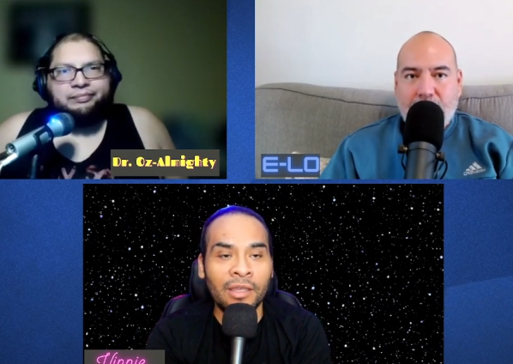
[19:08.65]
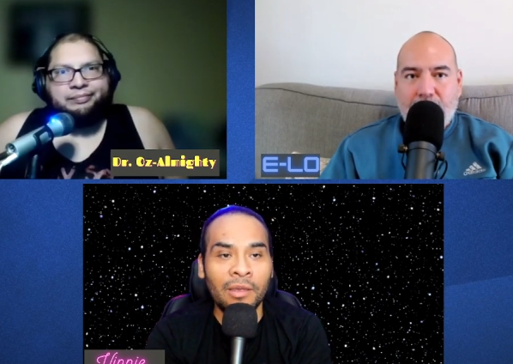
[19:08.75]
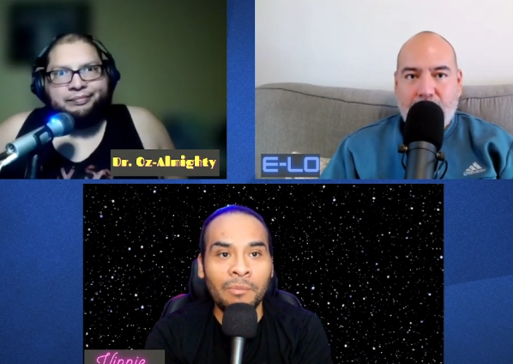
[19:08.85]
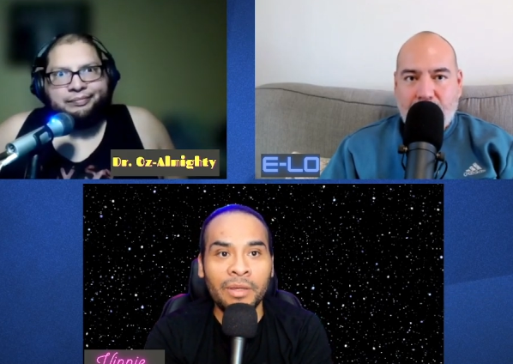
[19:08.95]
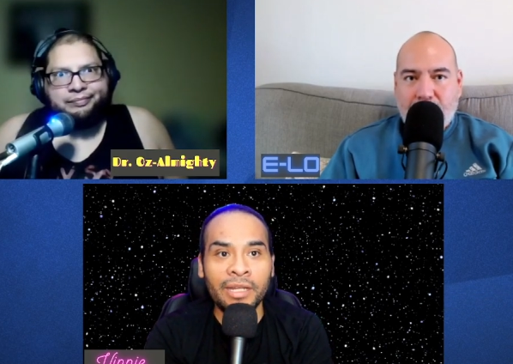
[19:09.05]

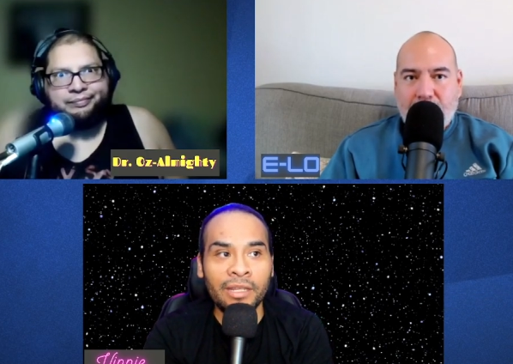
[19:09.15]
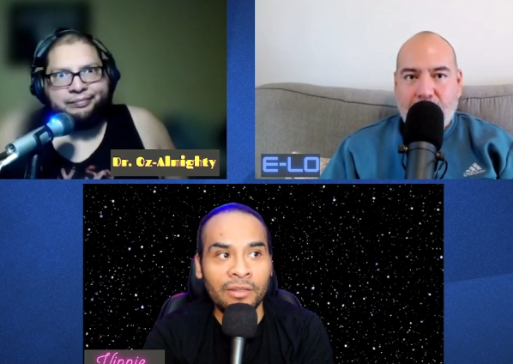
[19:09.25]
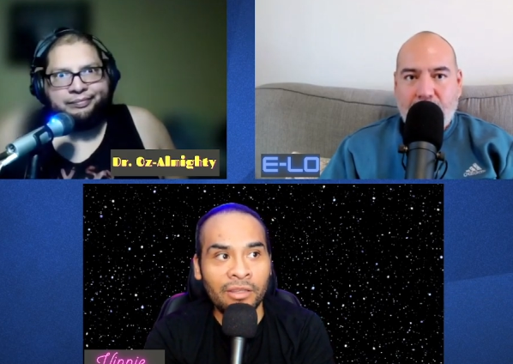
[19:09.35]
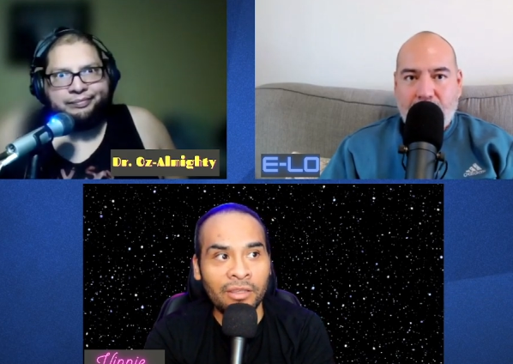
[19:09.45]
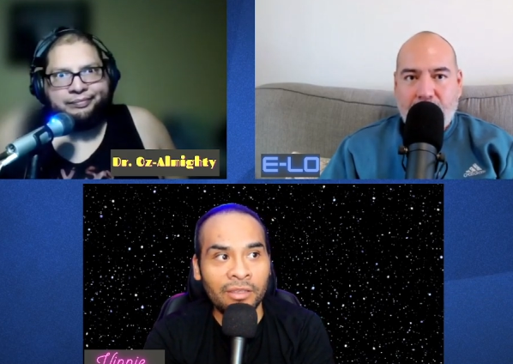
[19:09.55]
Speaker 1: But
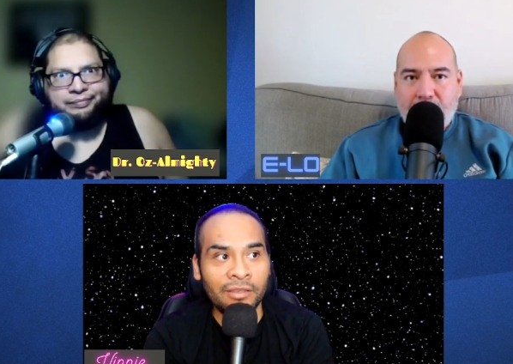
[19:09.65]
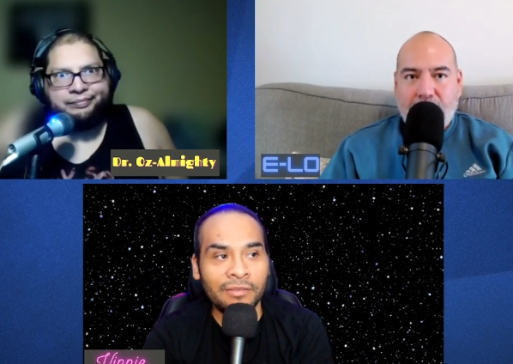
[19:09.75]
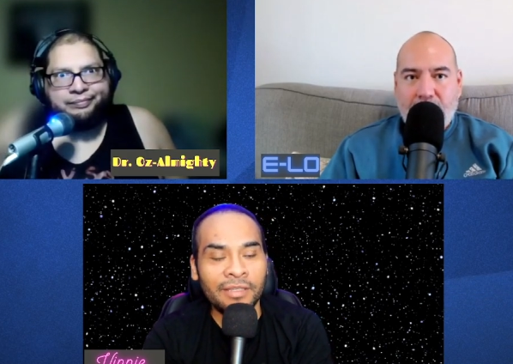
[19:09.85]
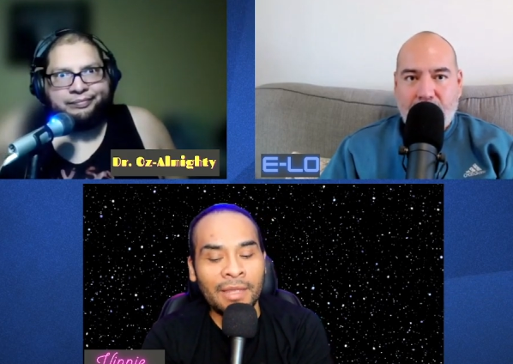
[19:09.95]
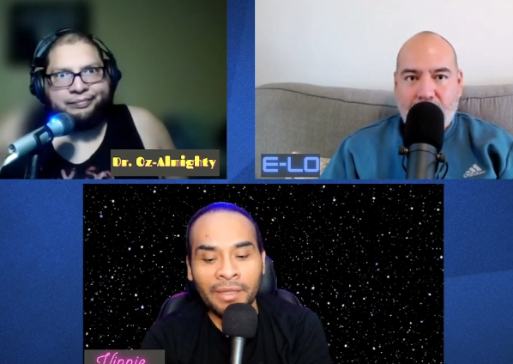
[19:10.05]
the
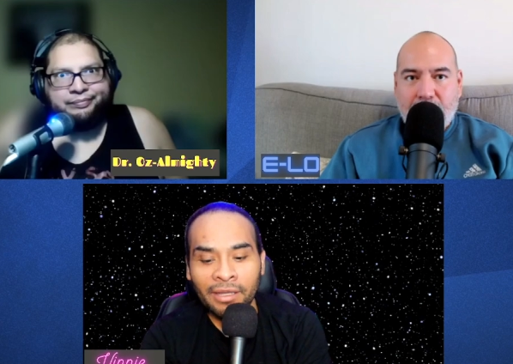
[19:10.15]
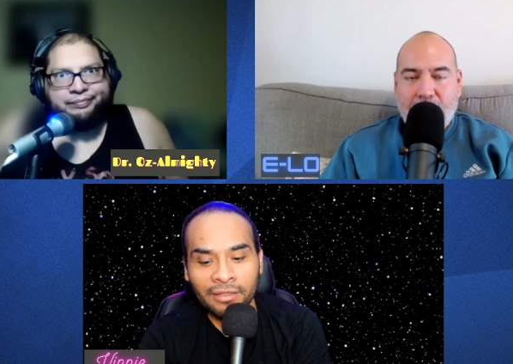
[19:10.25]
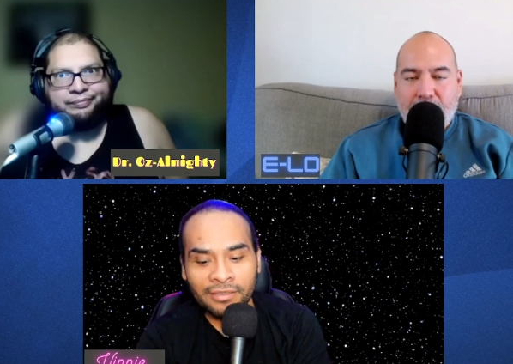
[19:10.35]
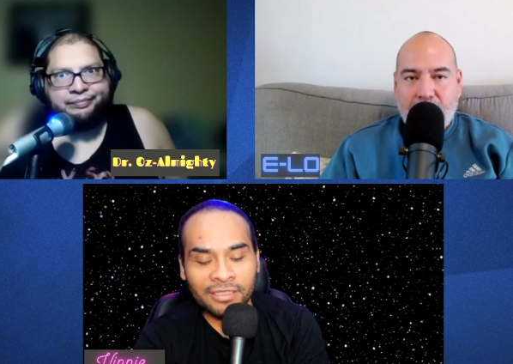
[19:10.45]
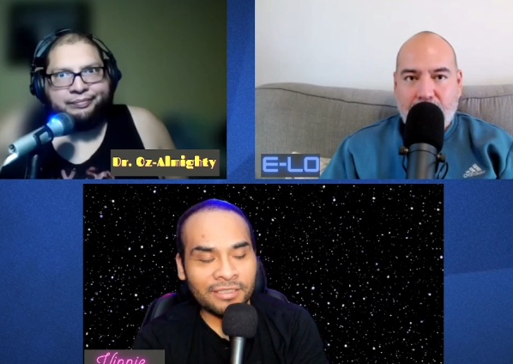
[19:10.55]
I'm not gonna
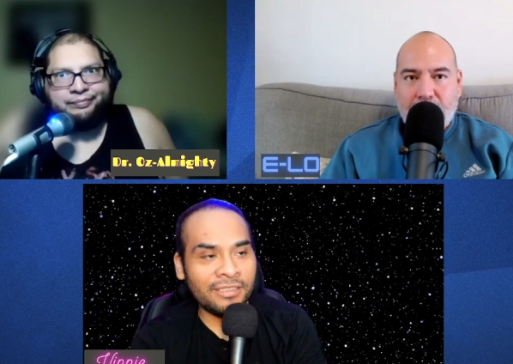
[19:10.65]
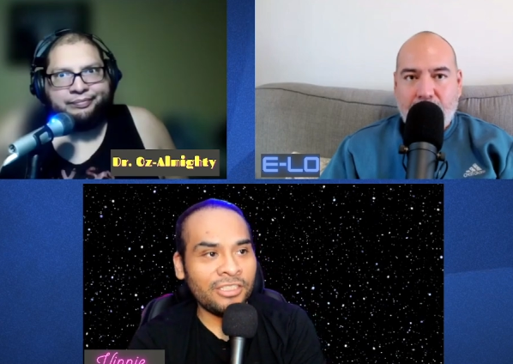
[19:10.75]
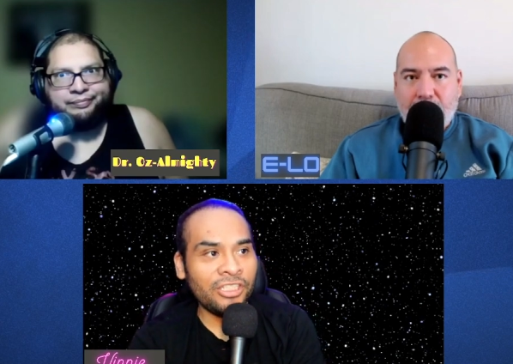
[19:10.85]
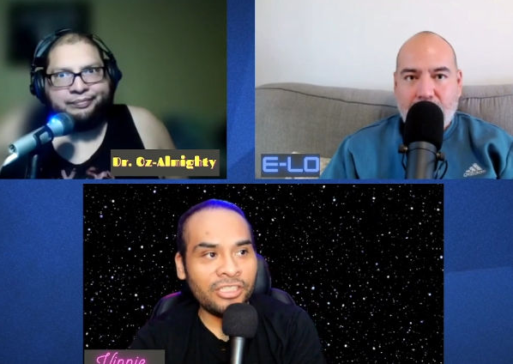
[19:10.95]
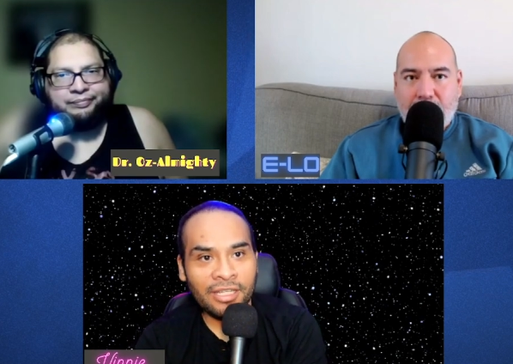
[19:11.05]
just
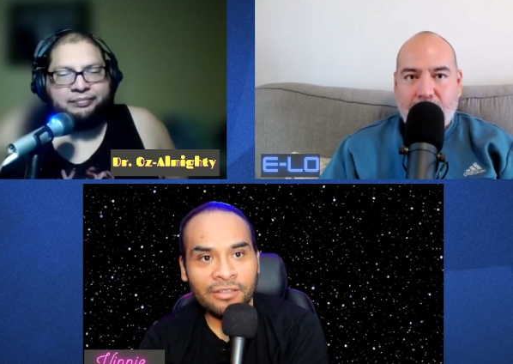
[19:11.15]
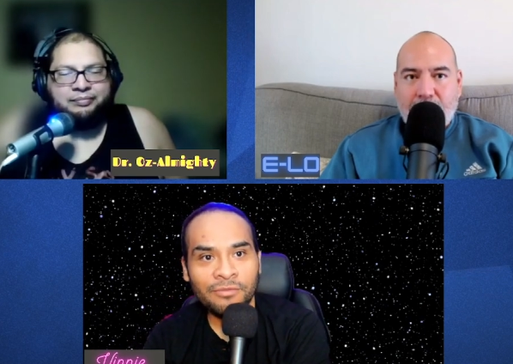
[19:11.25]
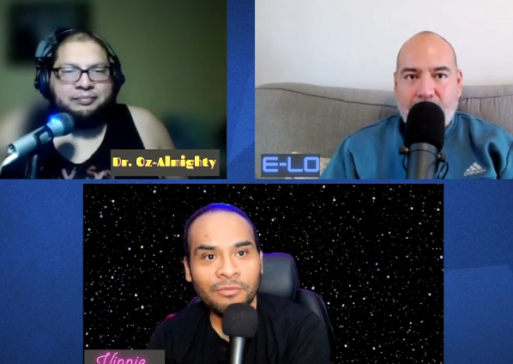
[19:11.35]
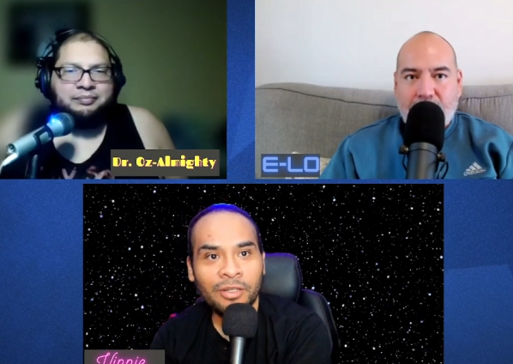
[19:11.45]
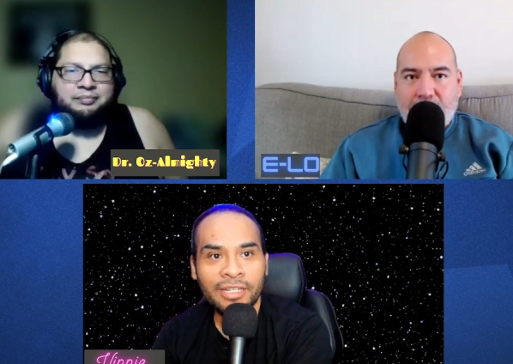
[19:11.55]
she's not
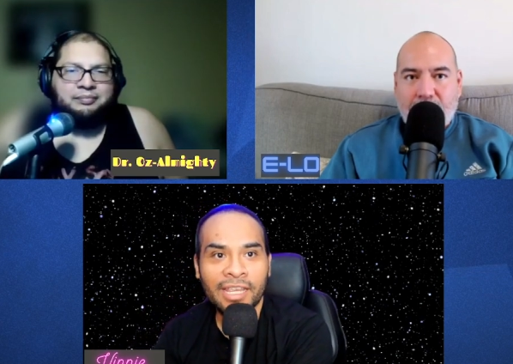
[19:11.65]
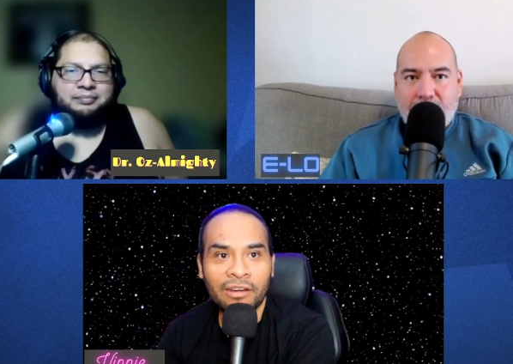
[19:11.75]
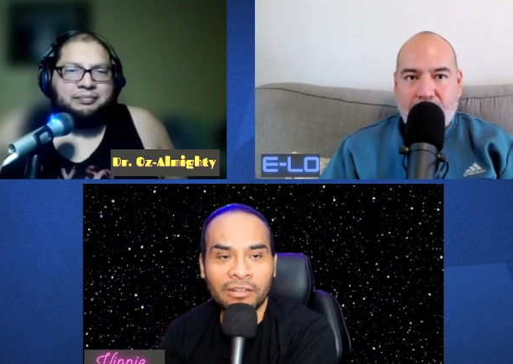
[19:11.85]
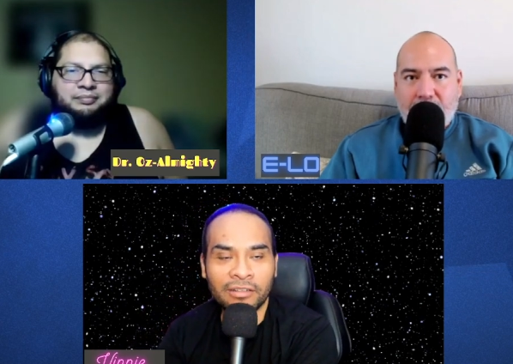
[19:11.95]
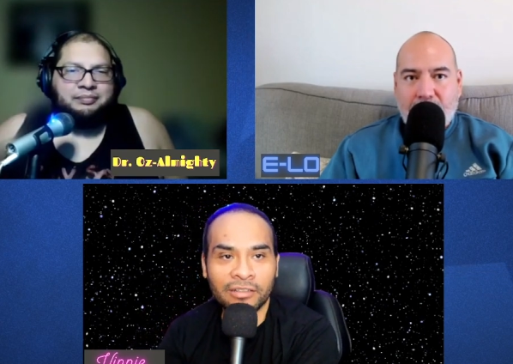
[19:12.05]
one
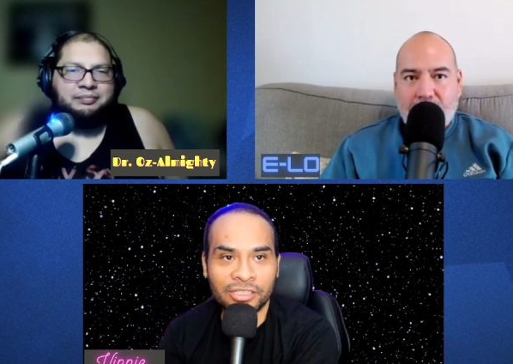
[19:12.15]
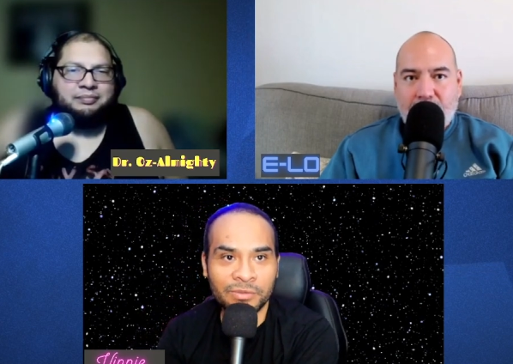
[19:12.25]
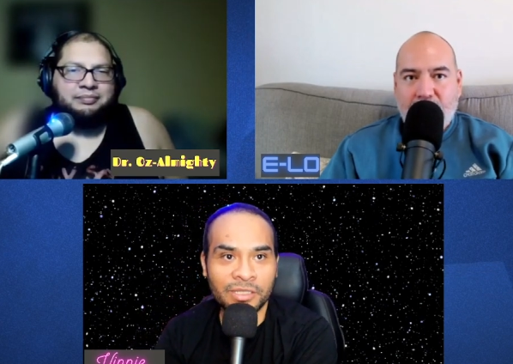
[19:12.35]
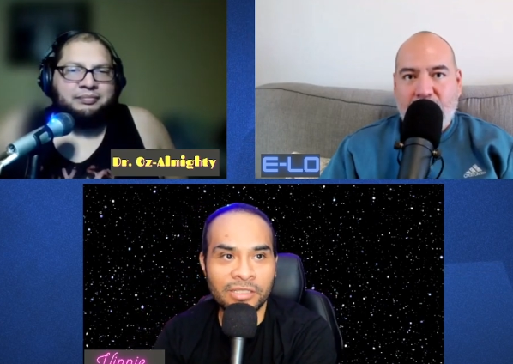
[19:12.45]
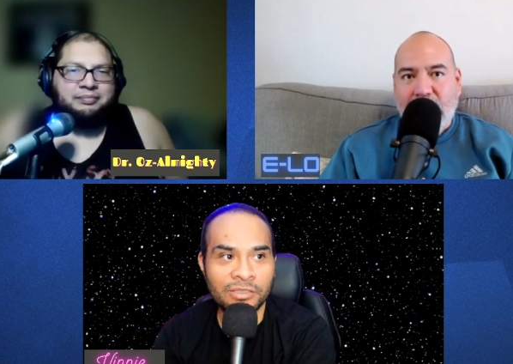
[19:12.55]
character because she was
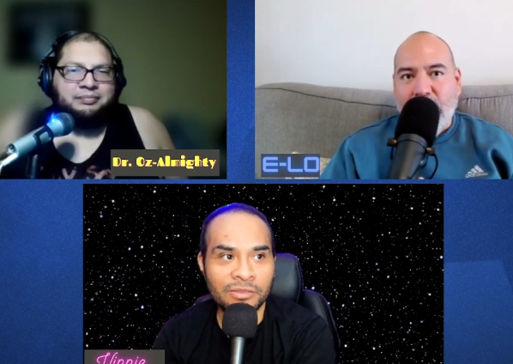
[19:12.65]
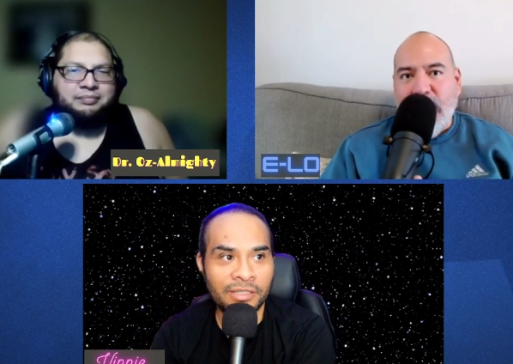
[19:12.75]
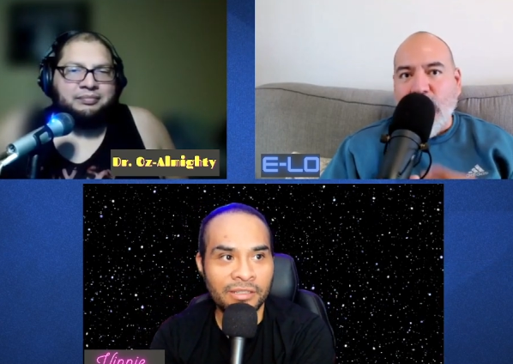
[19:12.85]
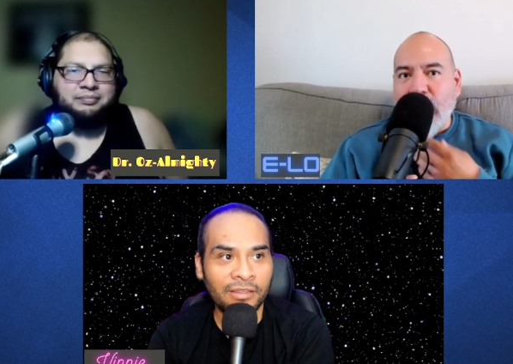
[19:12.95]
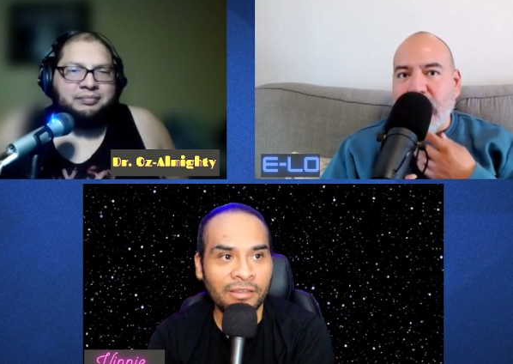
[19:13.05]
also Tommy
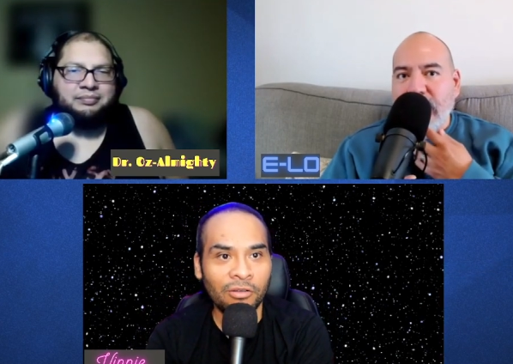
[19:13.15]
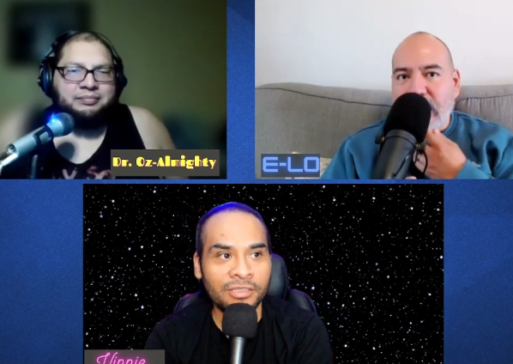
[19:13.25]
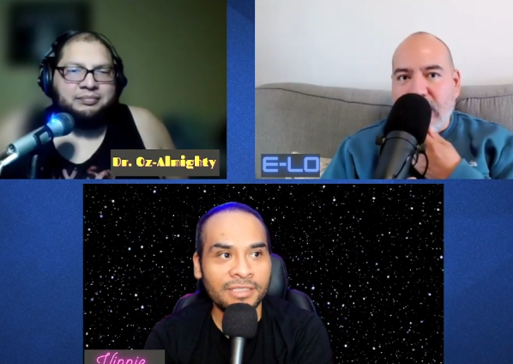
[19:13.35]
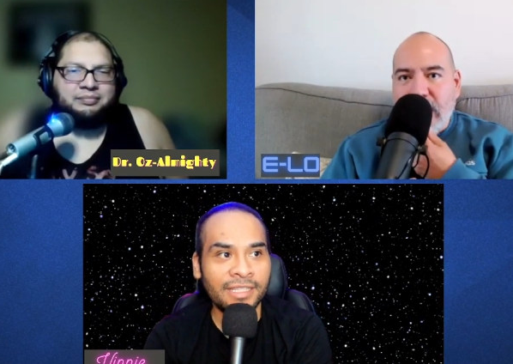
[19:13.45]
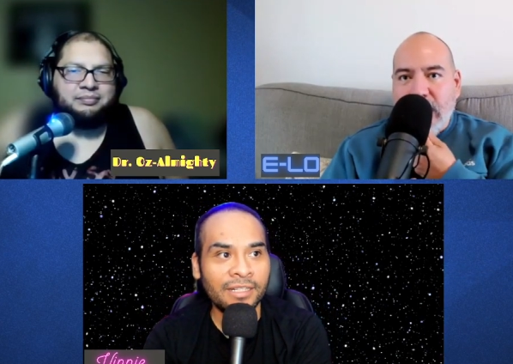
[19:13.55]

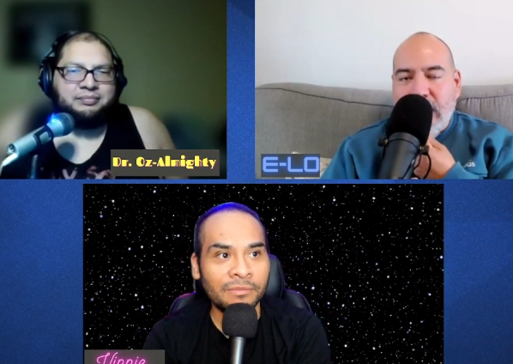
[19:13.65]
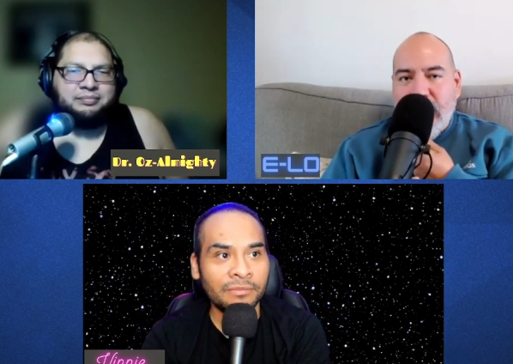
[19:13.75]
Morrison. Lord